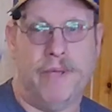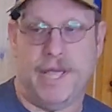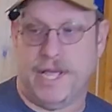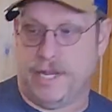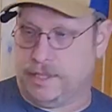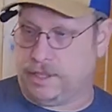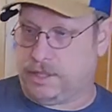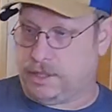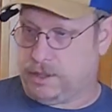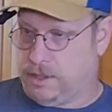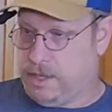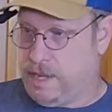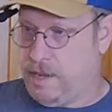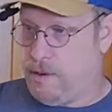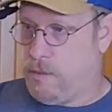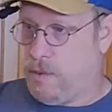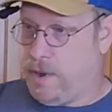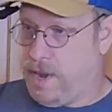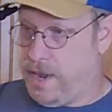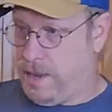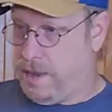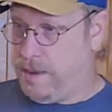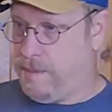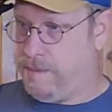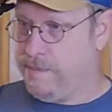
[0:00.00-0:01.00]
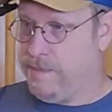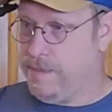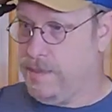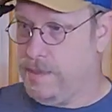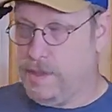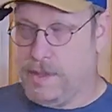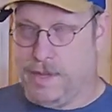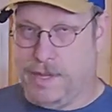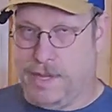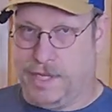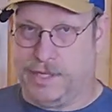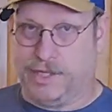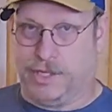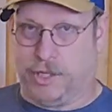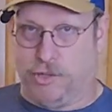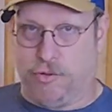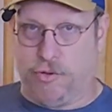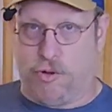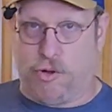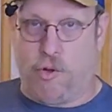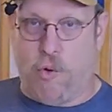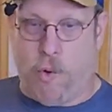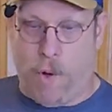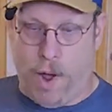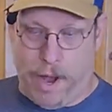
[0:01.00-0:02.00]
bit so that way it's a
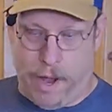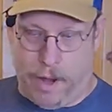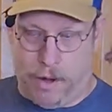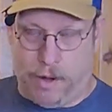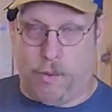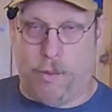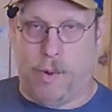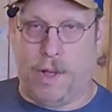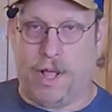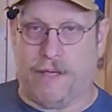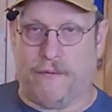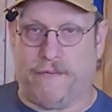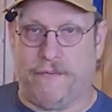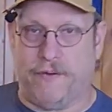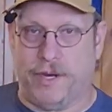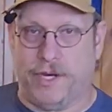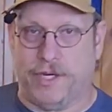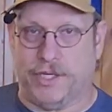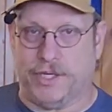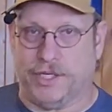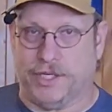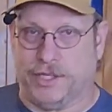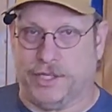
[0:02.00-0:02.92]
little quieter while I finish